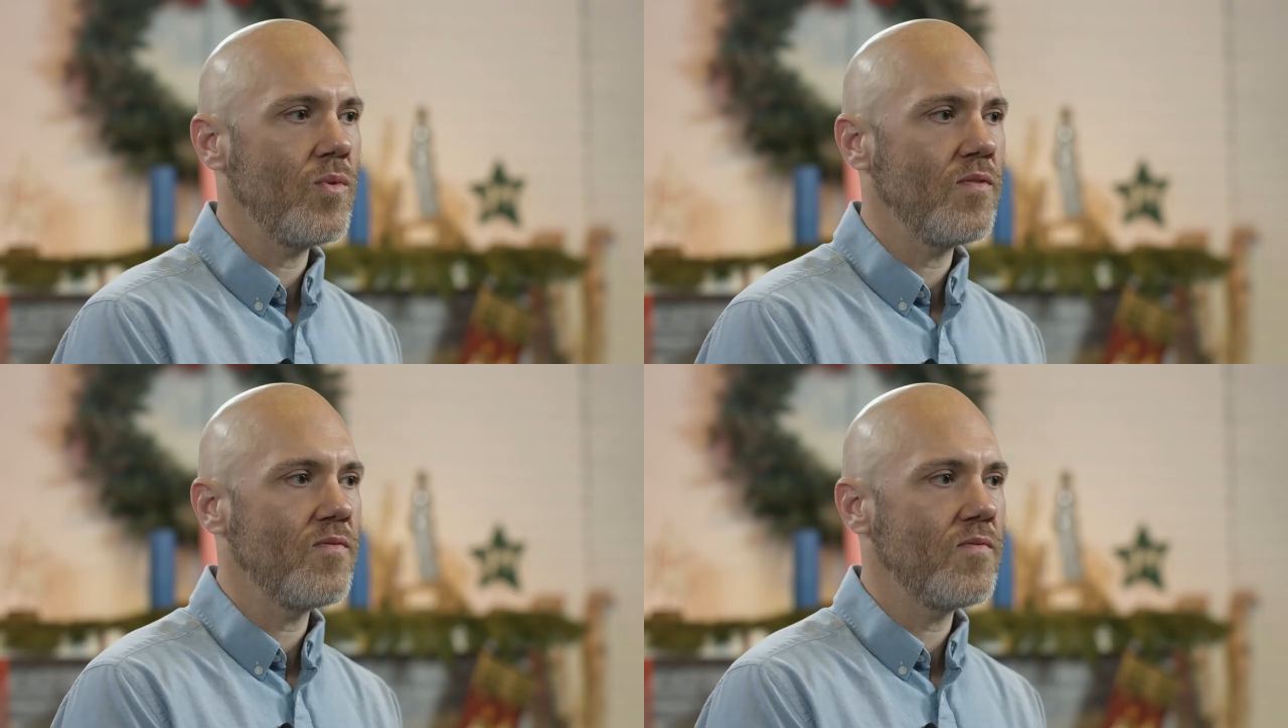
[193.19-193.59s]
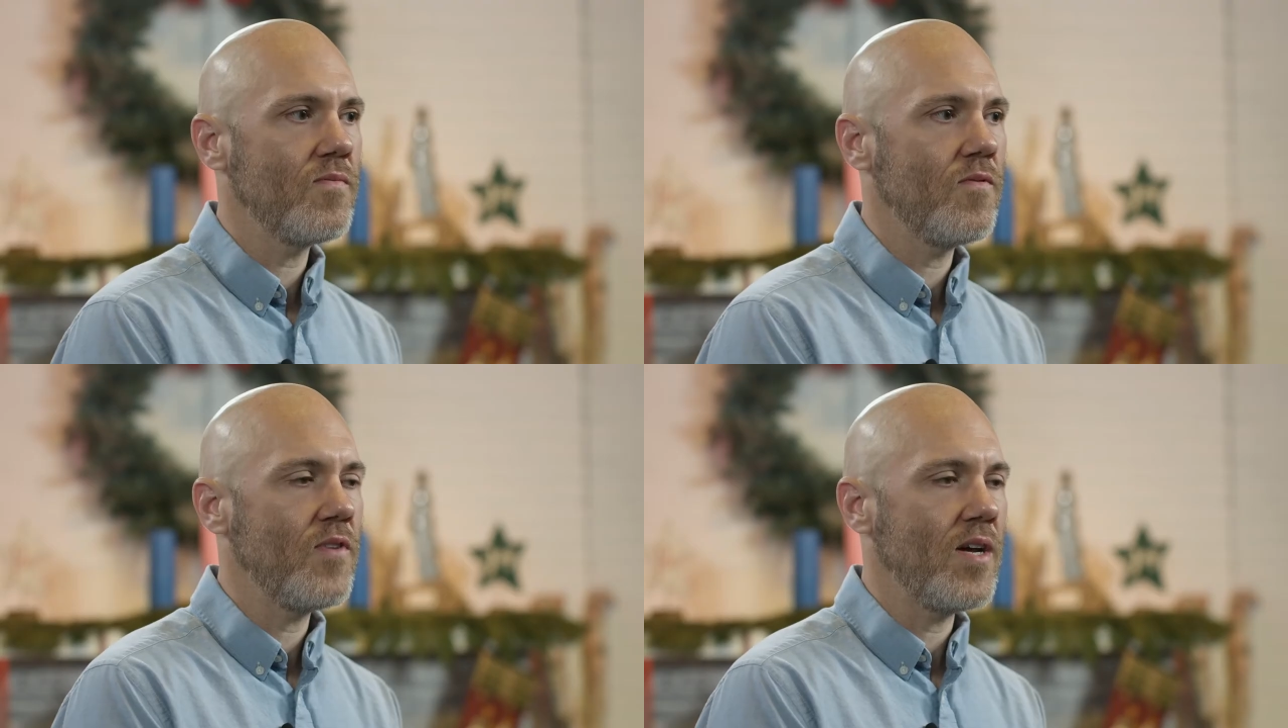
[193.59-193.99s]
We've
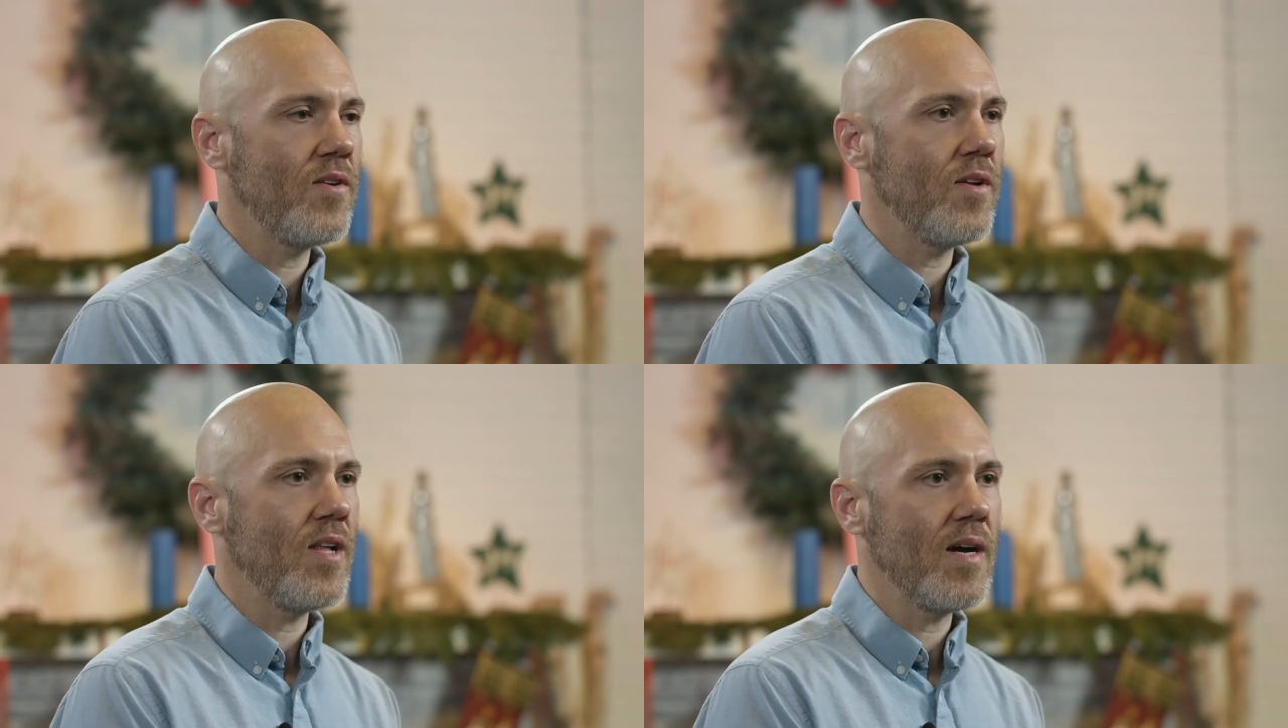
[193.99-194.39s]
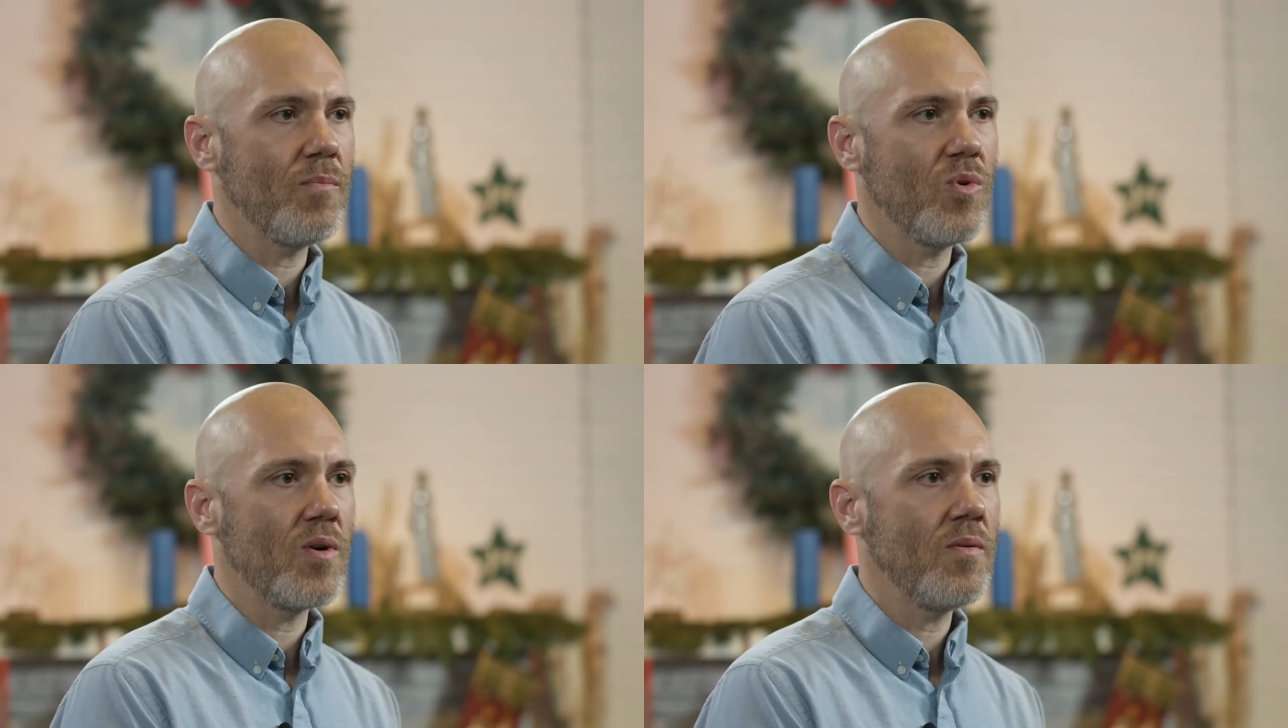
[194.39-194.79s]
found a
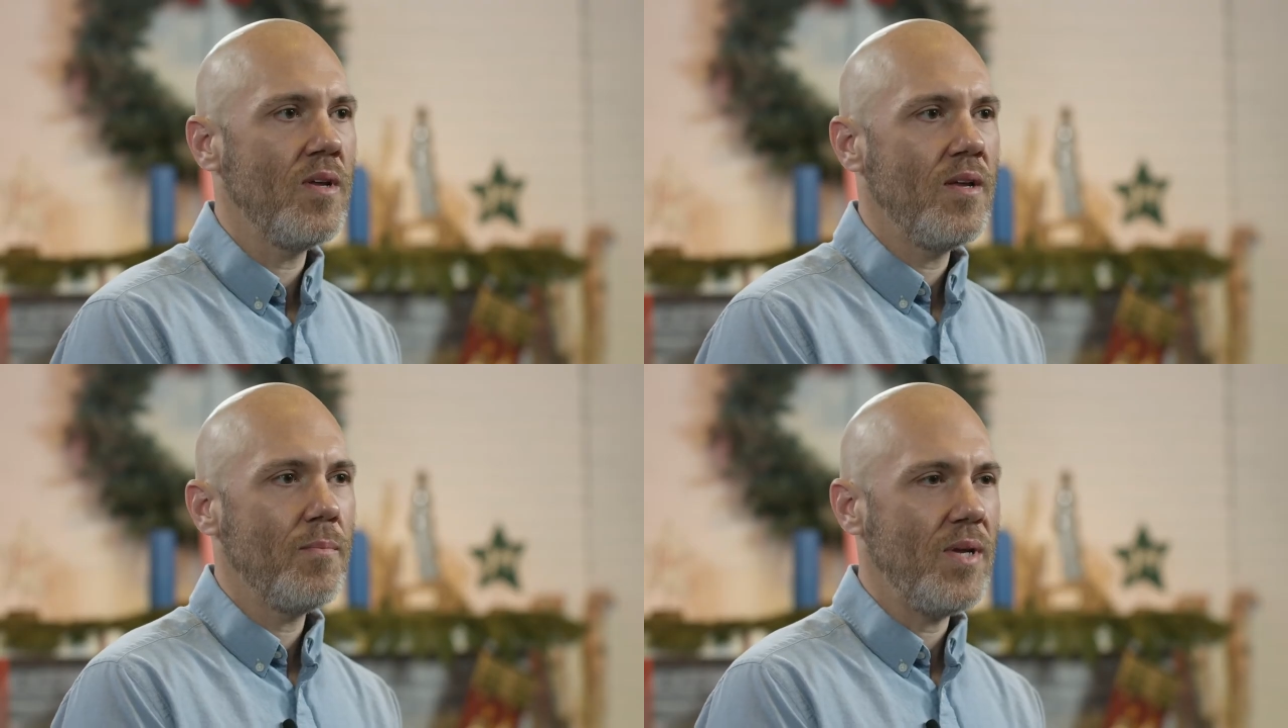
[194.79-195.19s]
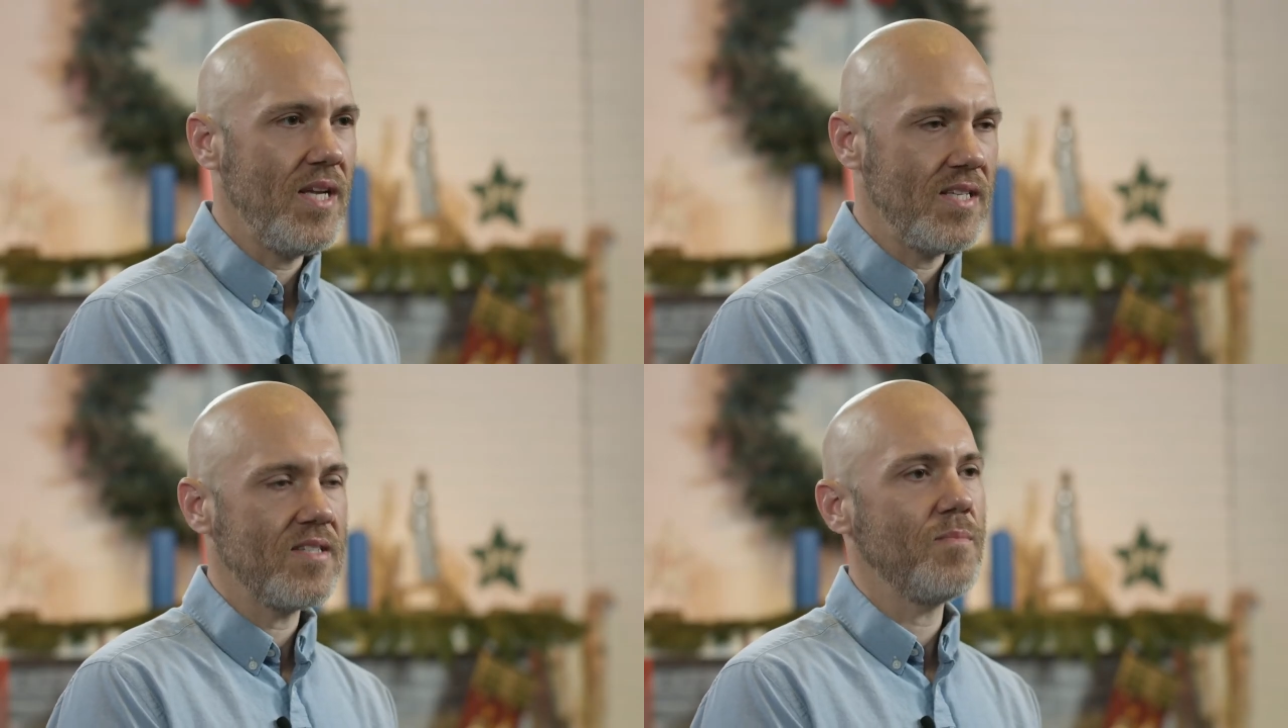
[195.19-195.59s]
lot more peace